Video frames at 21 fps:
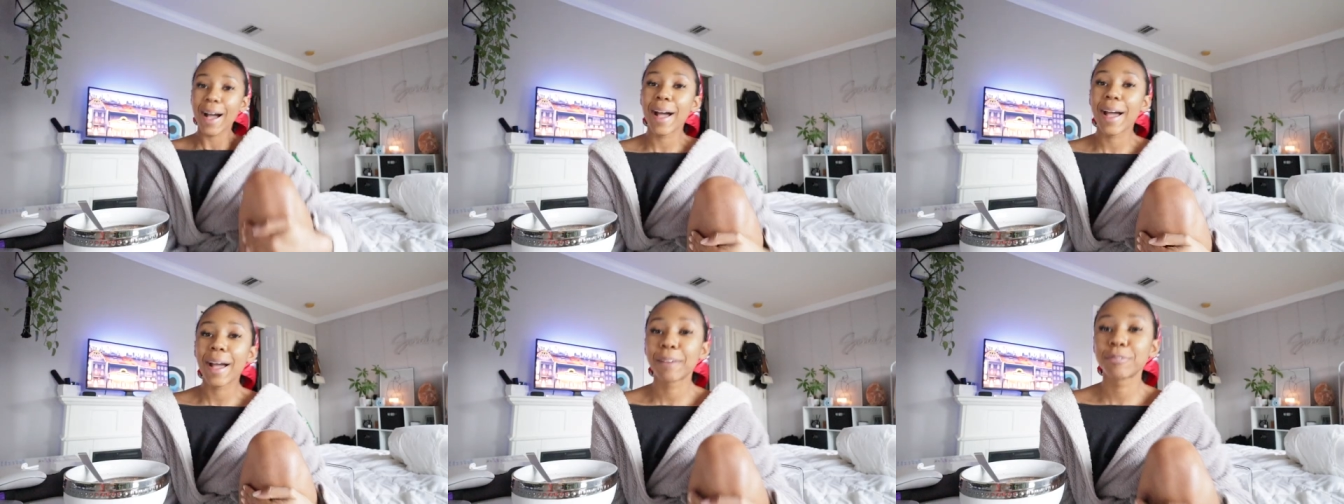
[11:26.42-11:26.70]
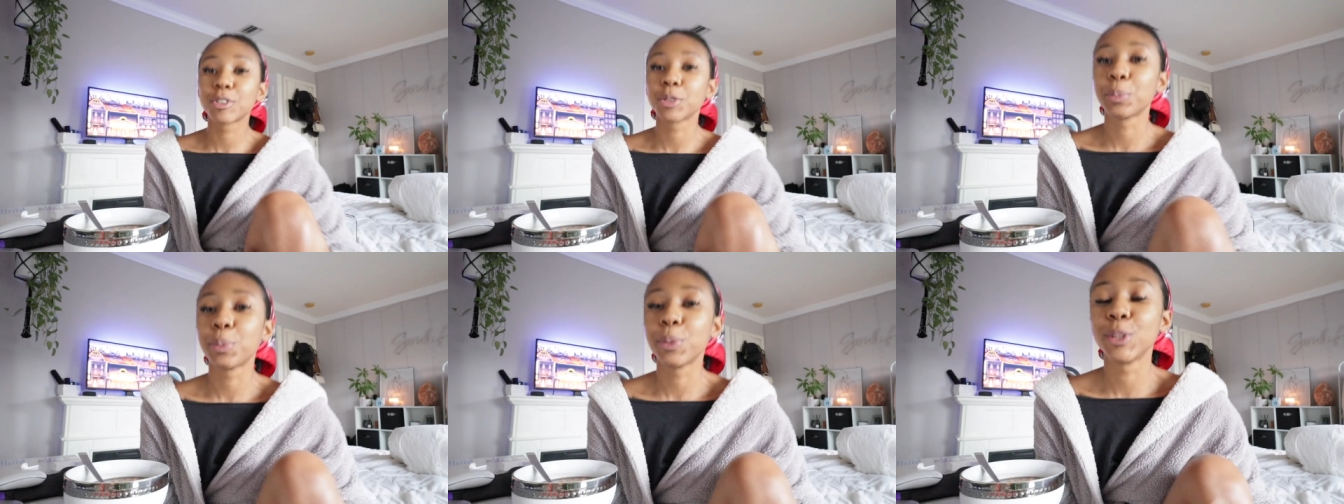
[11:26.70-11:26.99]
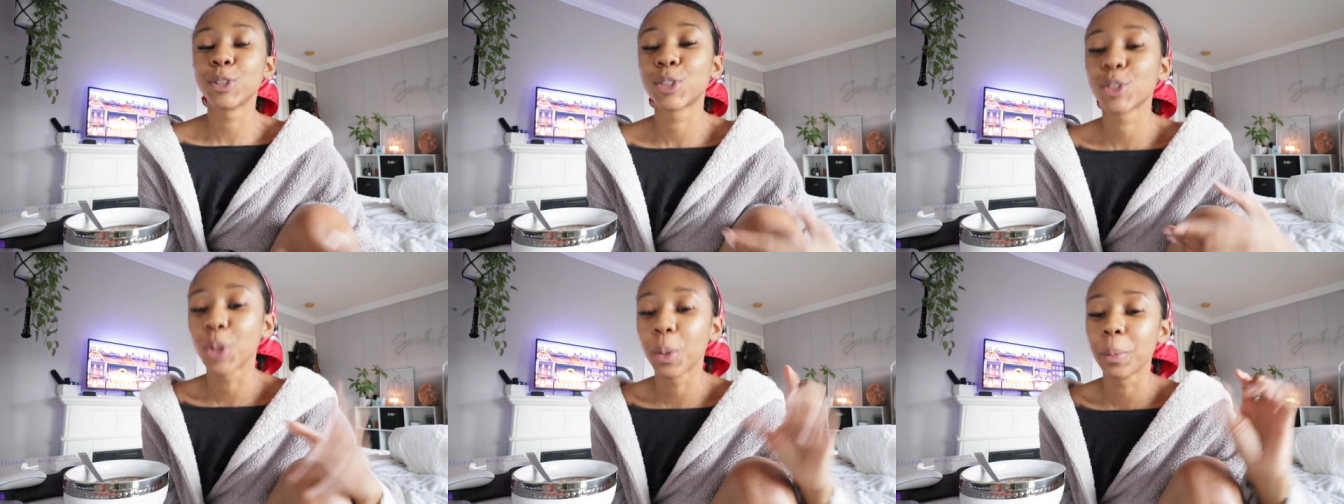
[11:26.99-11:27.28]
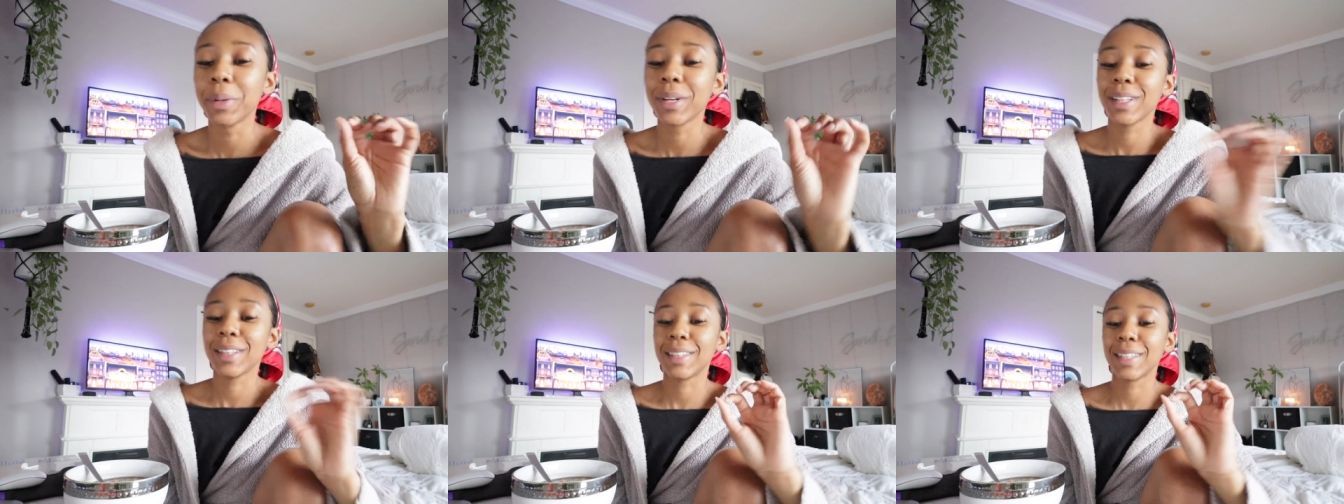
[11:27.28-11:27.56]
I have to push so
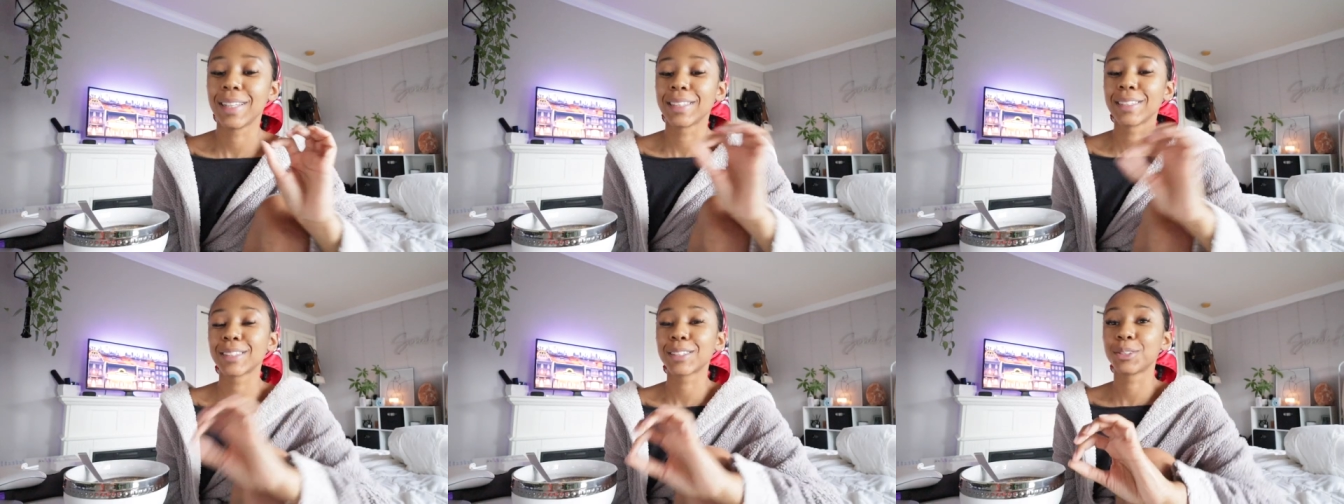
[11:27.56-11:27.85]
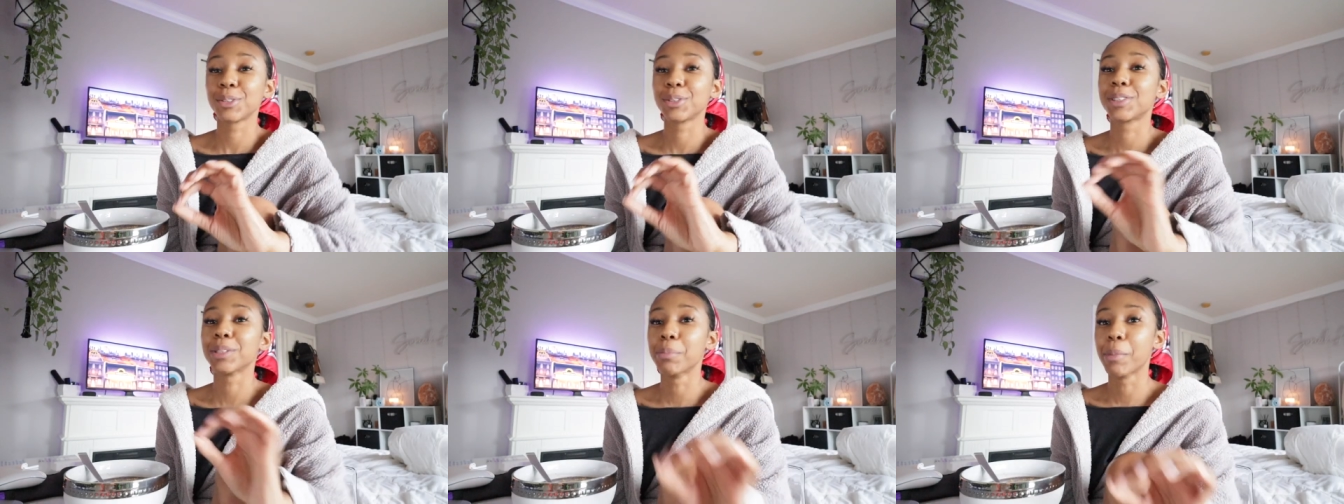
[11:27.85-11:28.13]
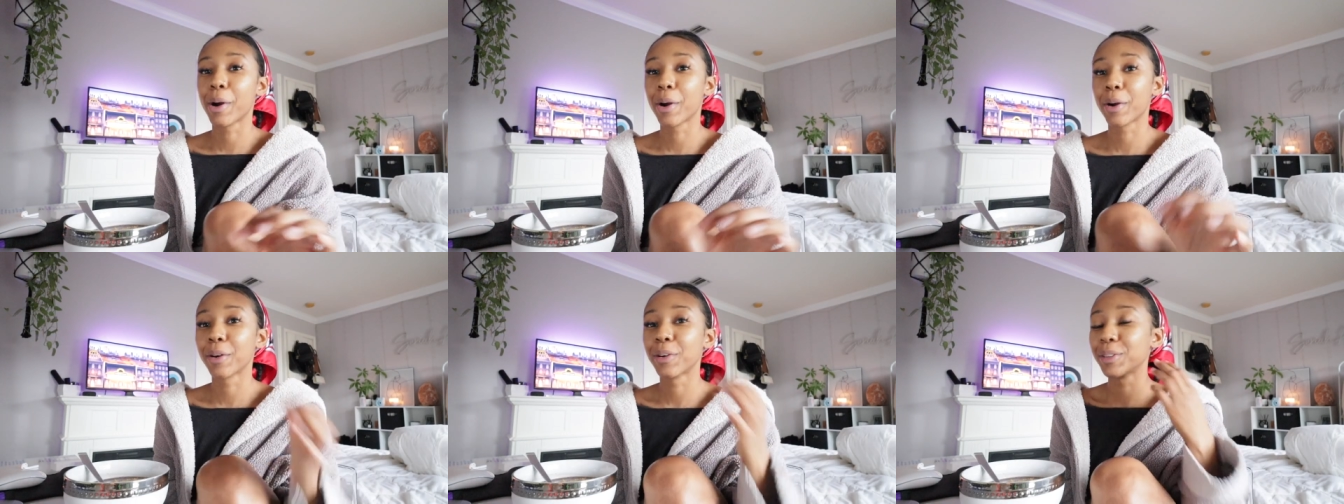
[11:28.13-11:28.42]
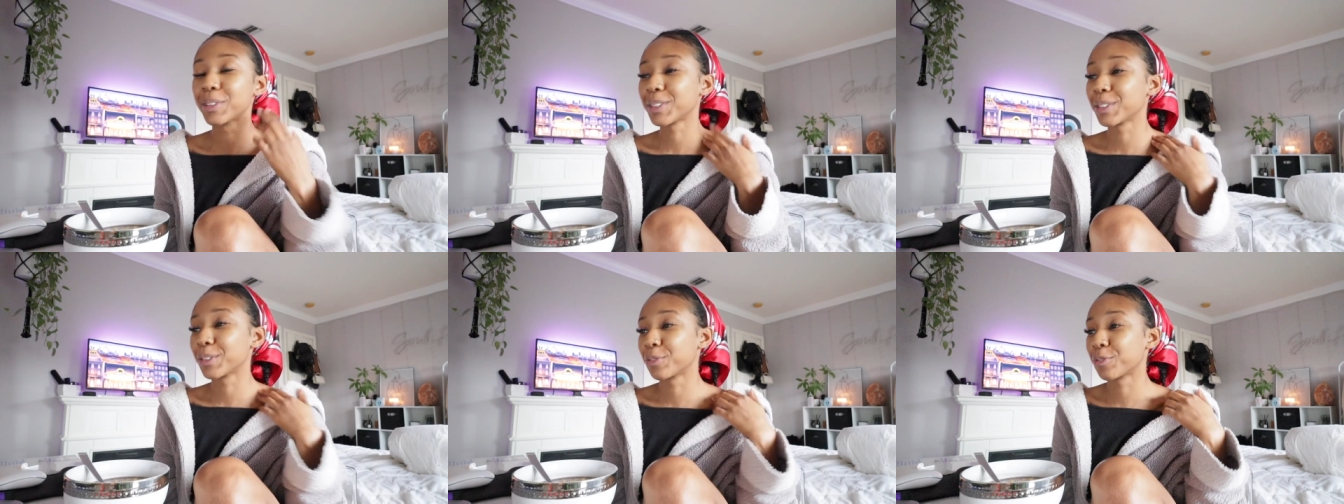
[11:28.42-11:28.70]
many things to
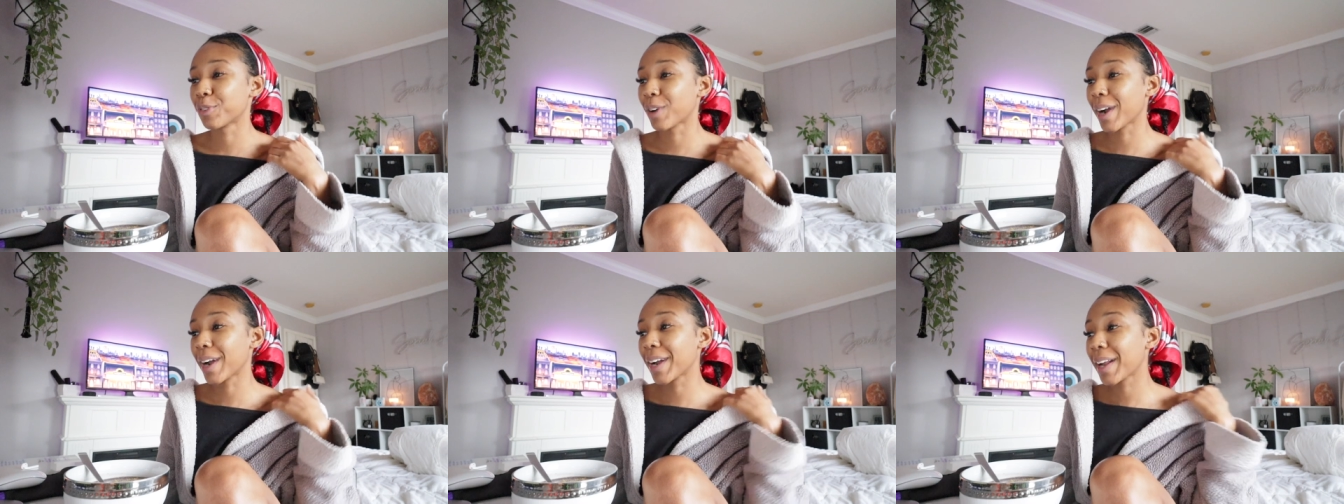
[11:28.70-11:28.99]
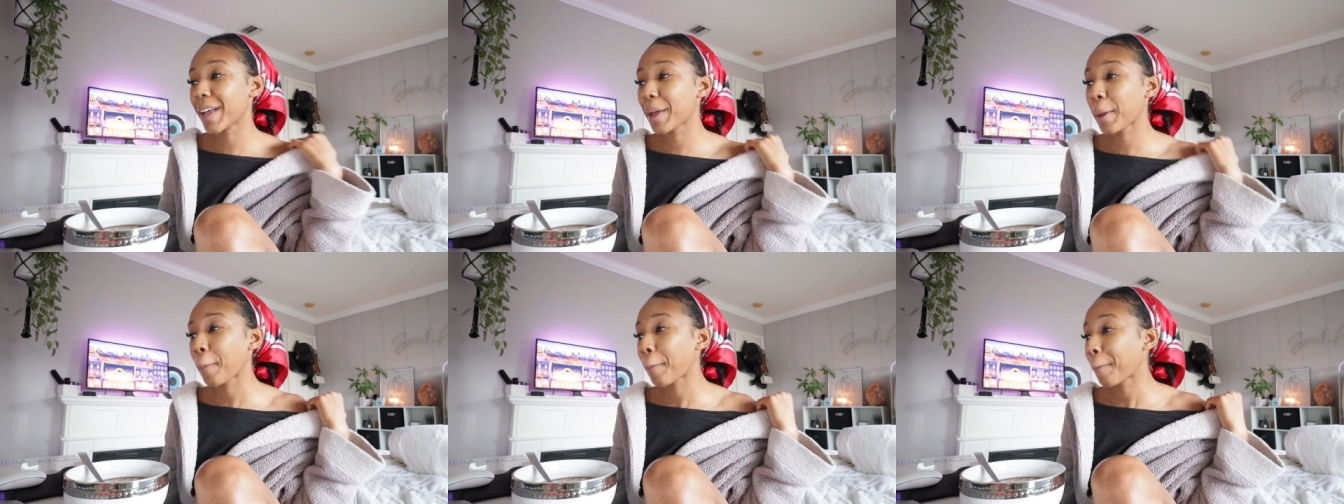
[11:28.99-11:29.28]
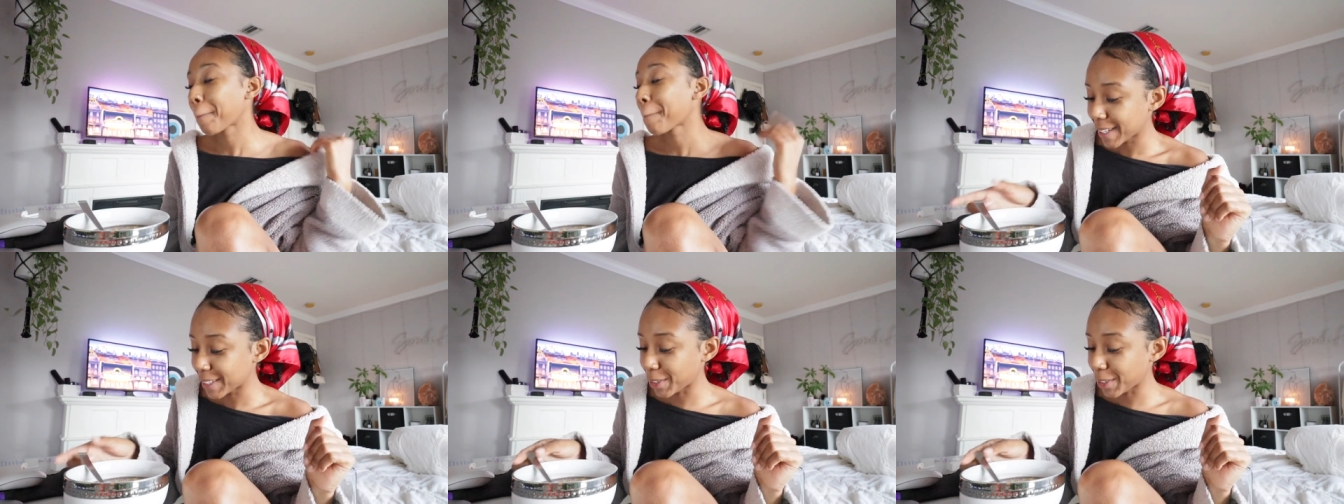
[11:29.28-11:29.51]
tomorrow to Friday.